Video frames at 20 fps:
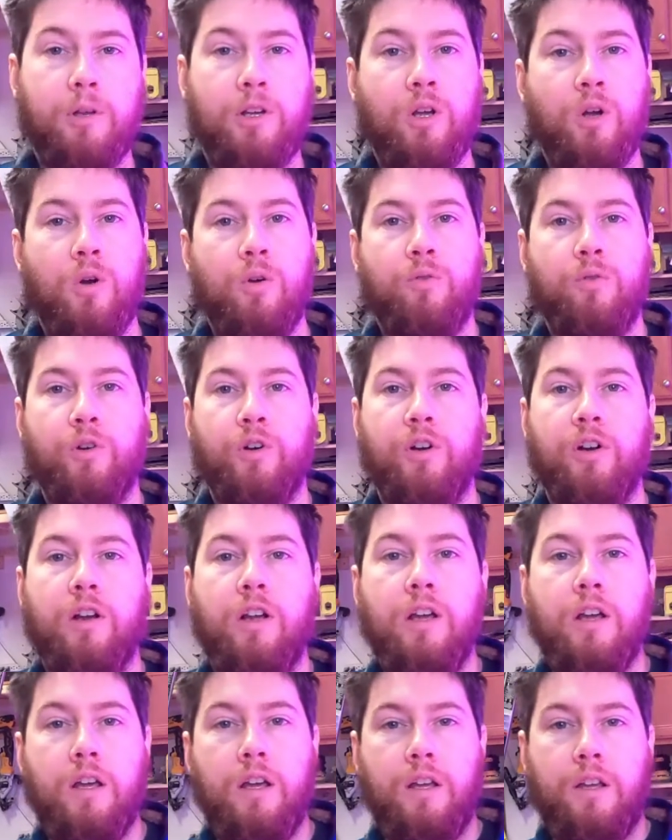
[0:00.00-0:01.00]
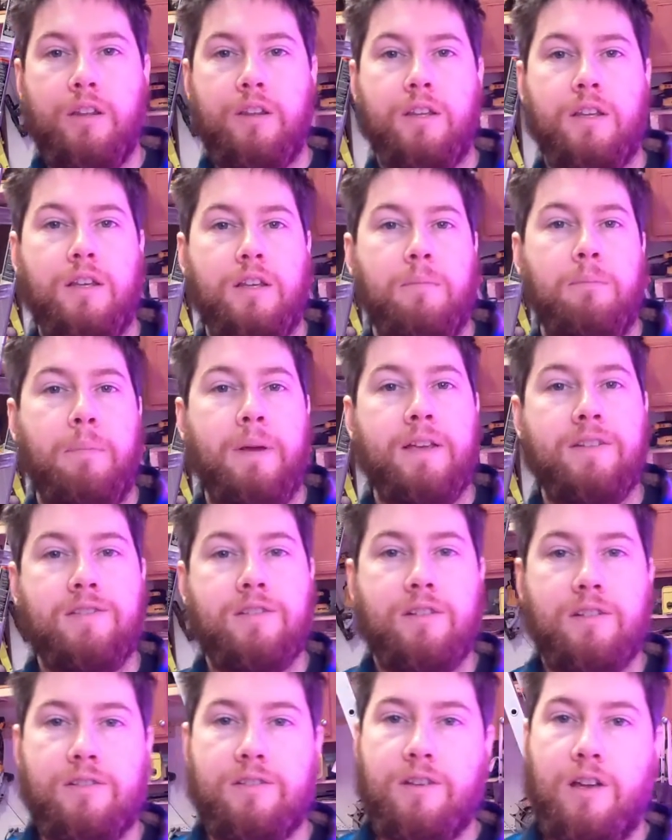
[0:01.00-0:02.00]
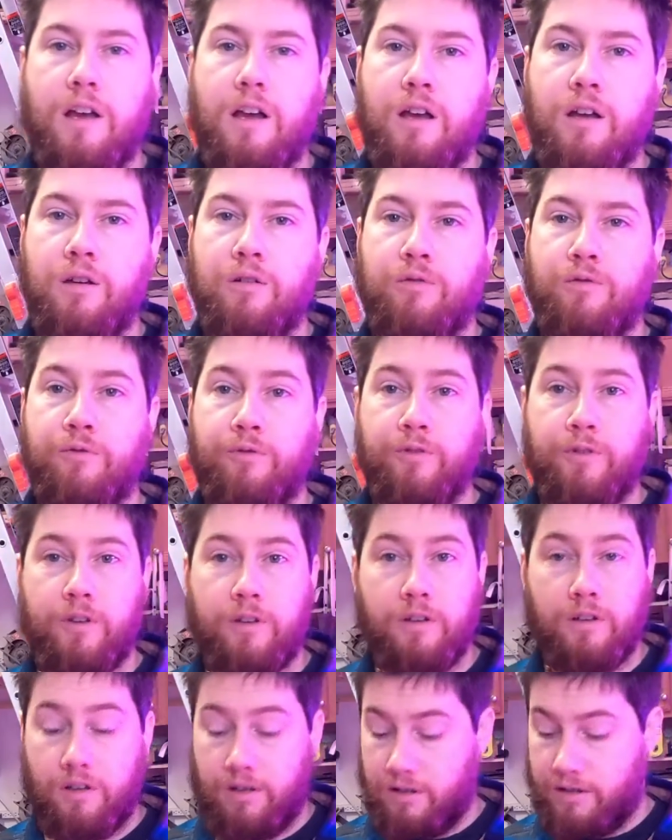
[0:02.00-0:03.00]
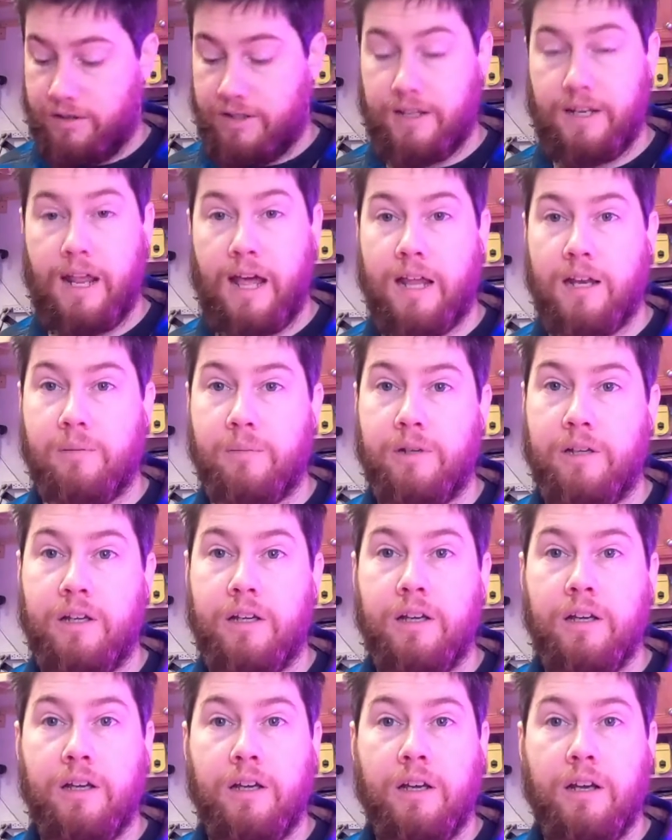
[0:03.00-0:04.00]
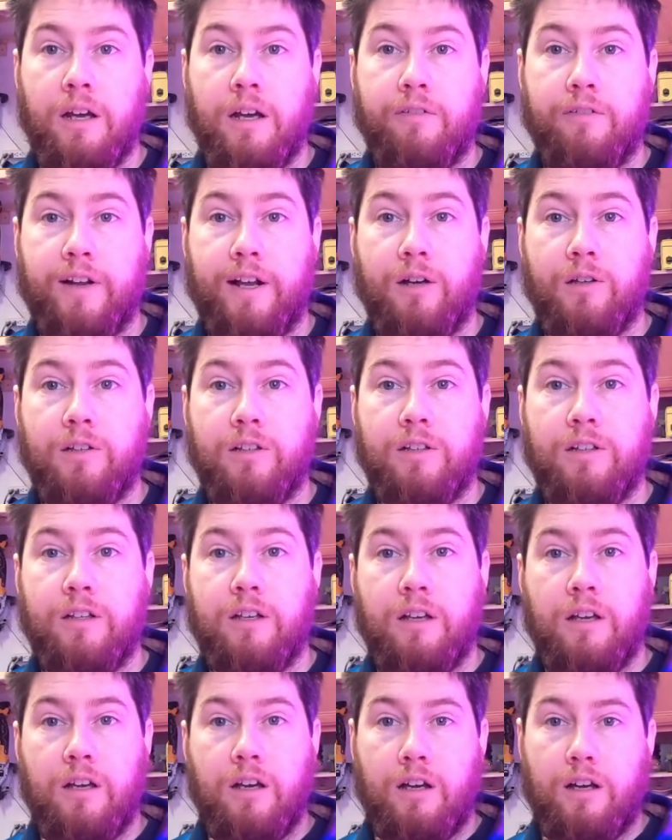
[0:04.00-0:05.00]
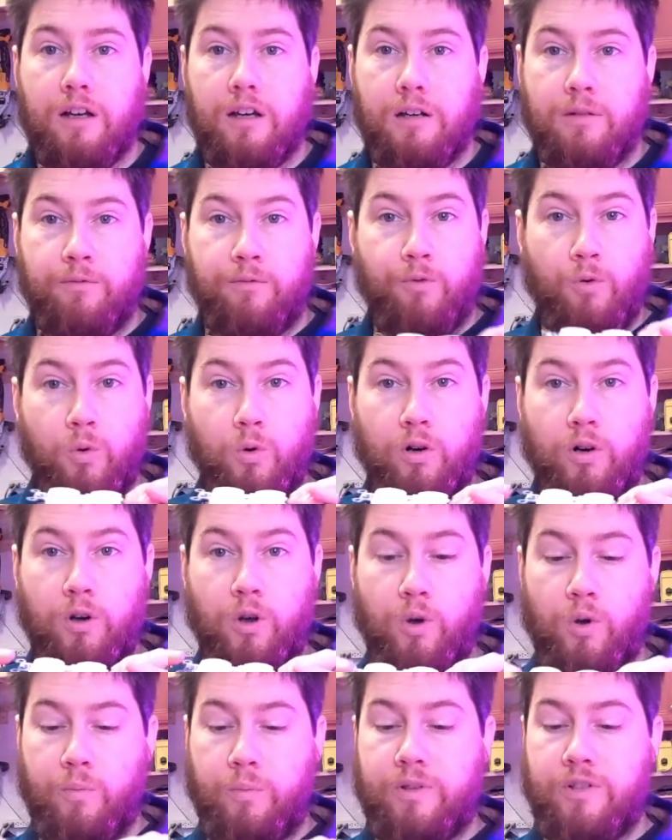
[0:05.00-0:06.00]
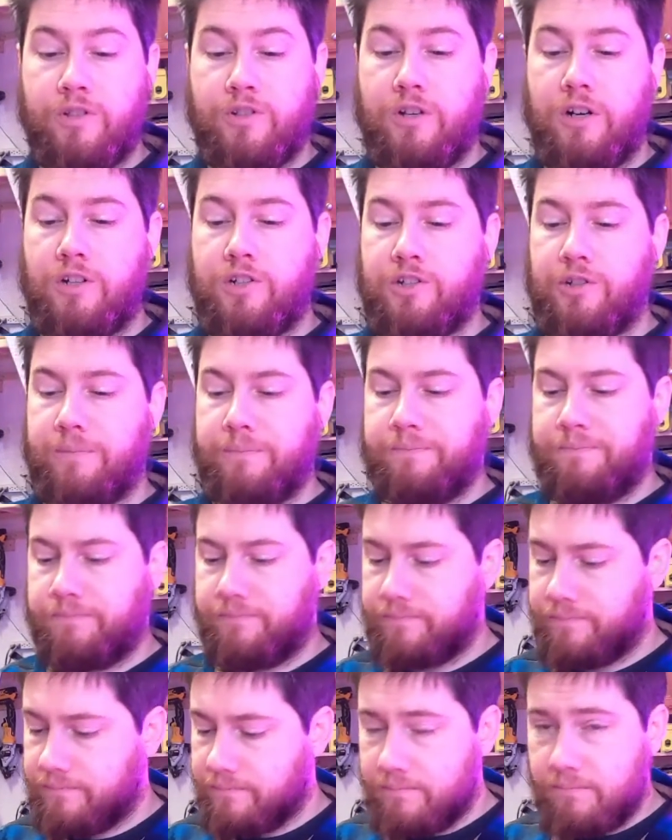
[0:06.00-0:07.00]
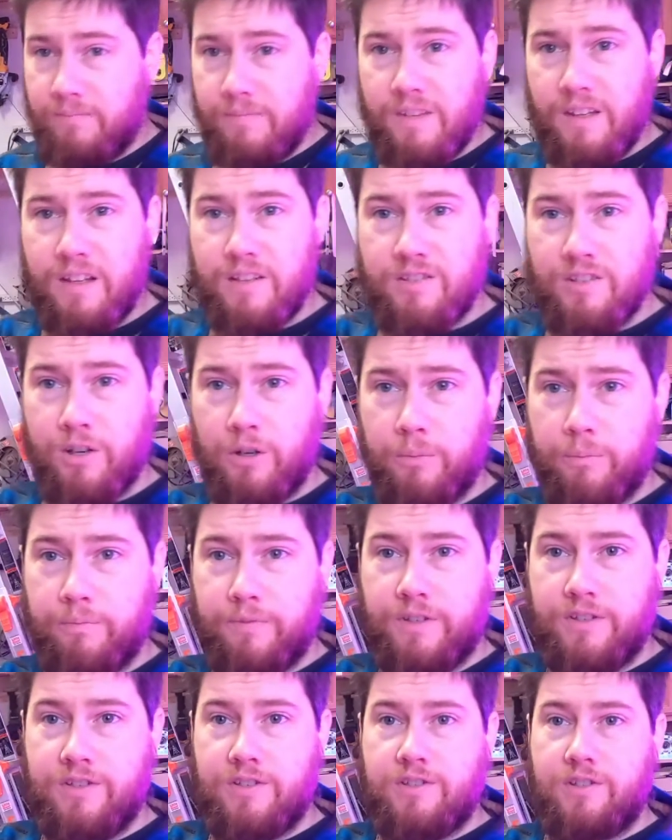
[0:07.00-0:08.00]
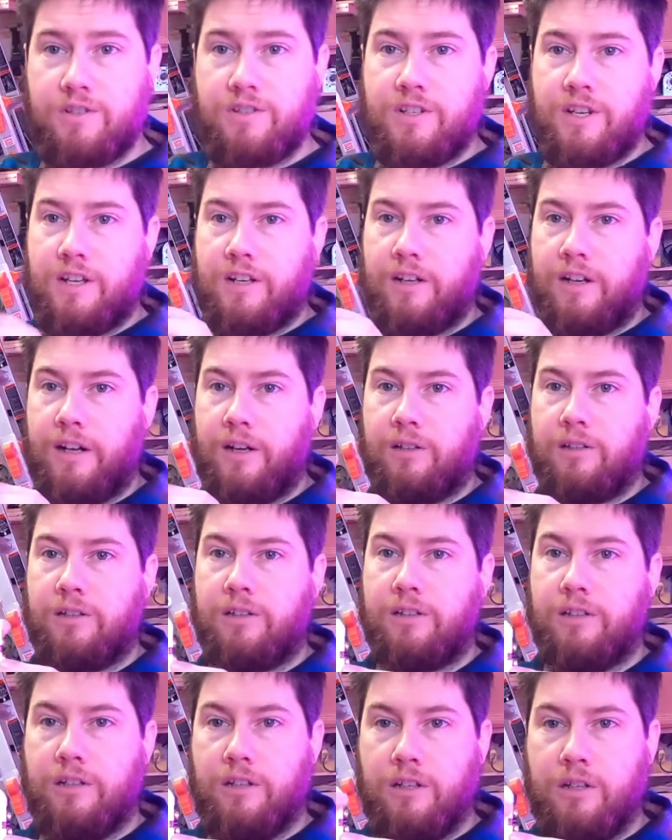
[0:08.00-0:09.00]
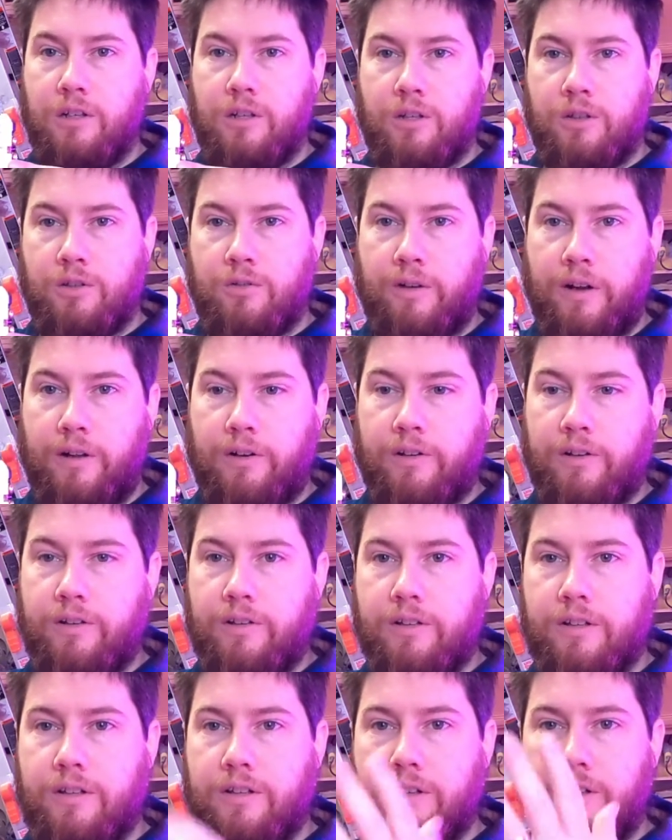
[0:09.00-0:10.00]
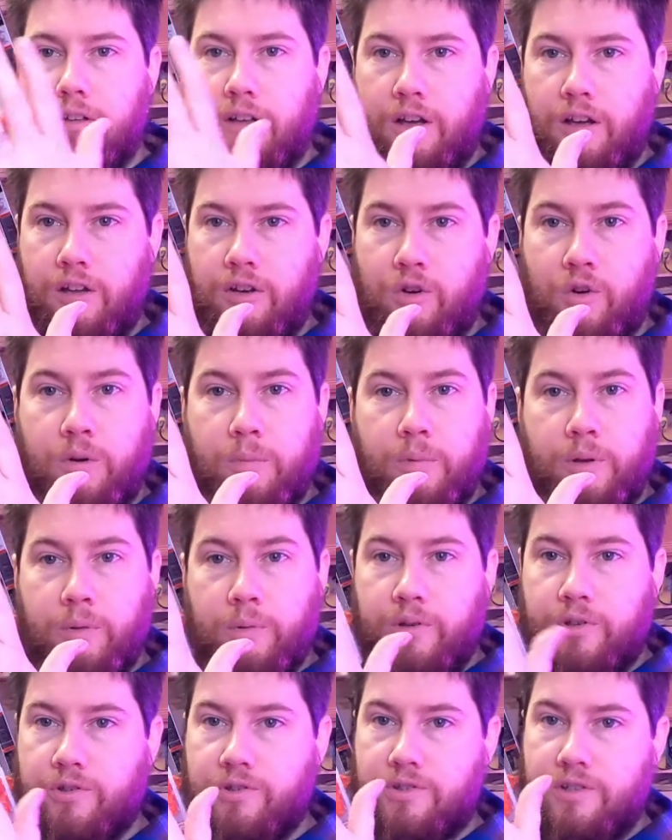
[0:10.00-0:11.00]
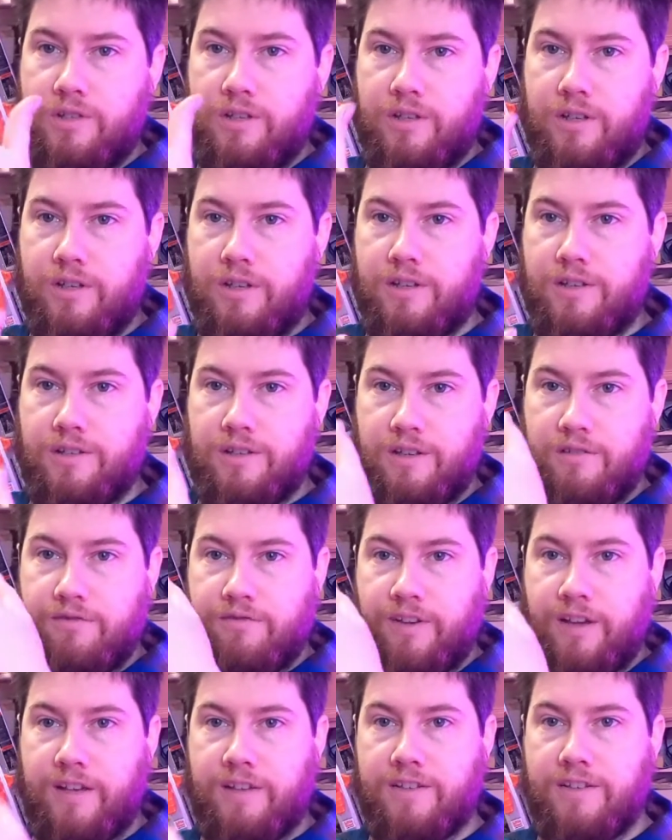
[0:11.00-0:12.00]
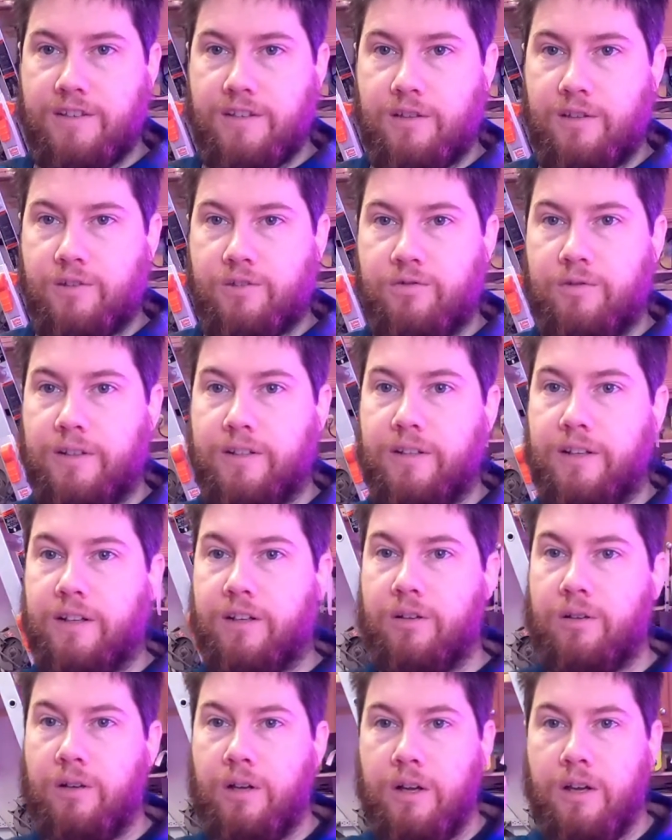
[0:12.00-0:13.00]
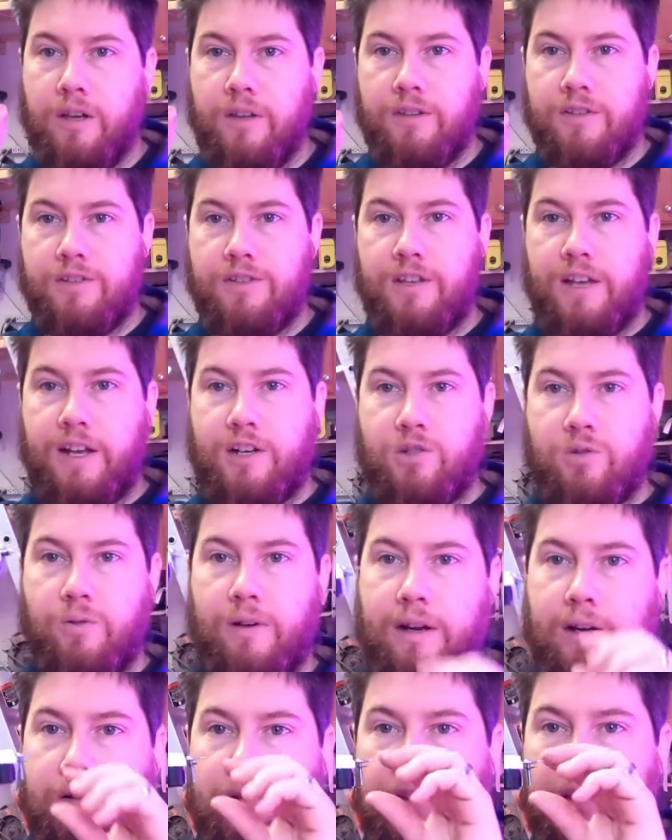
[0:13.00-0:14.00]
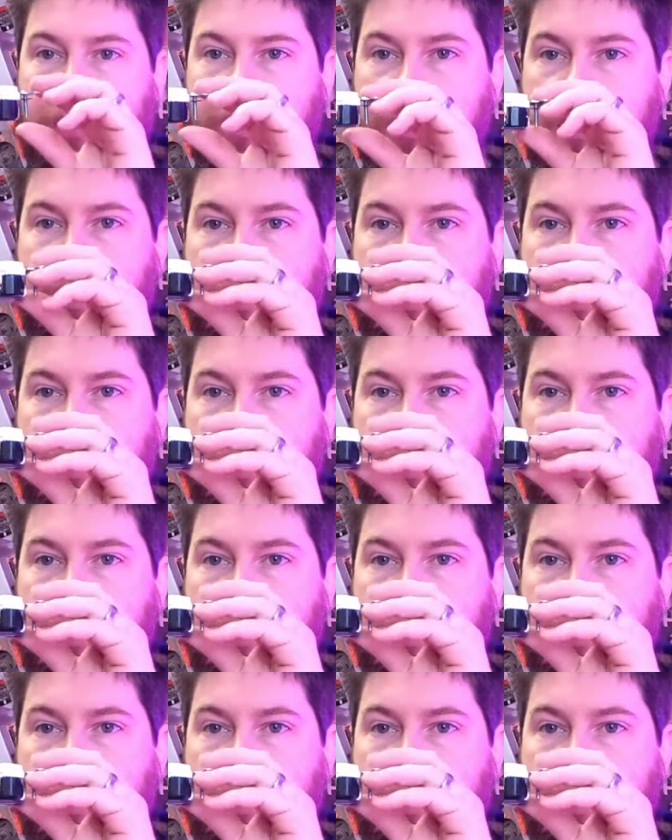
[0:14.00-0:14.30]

going to go over the basics of the anatomy of an outlet for home construction. So this is your standard outlet. They're rounded. Normally what you see is a face. It looks rectangle. This is the actual outlet